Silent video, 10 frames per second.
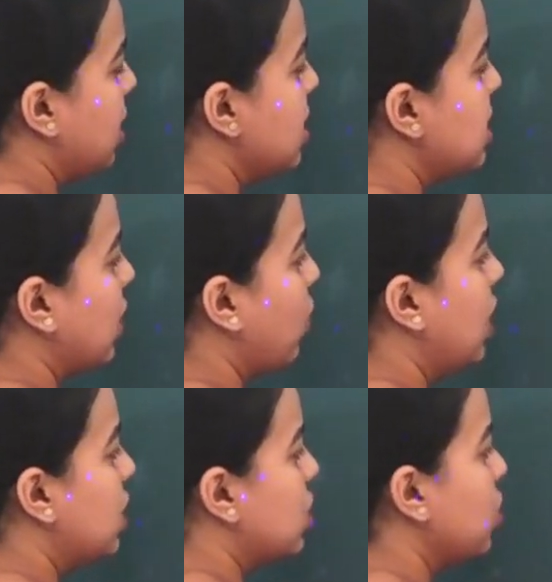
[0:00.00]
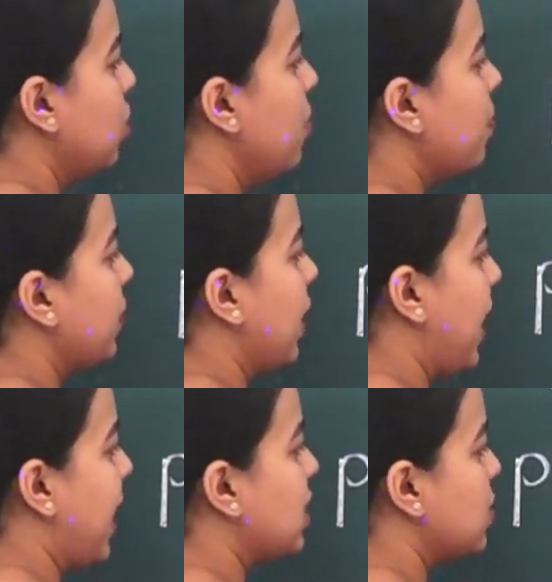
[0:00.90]
is equal to
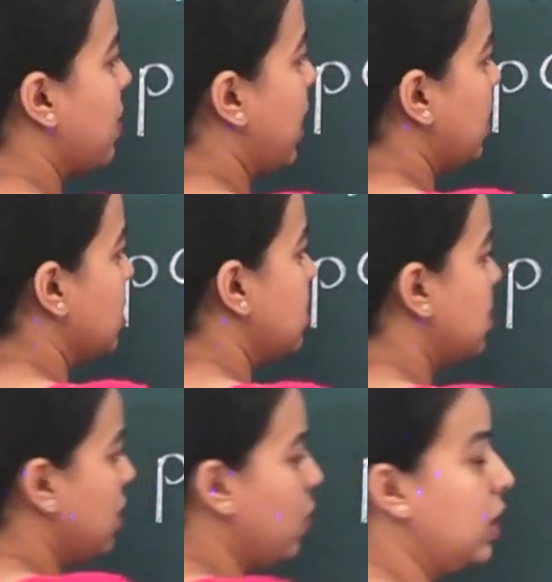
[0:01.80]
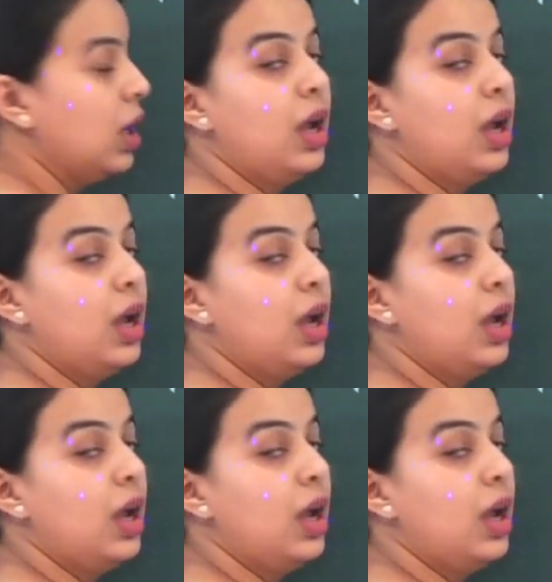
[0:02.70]
x minus 7.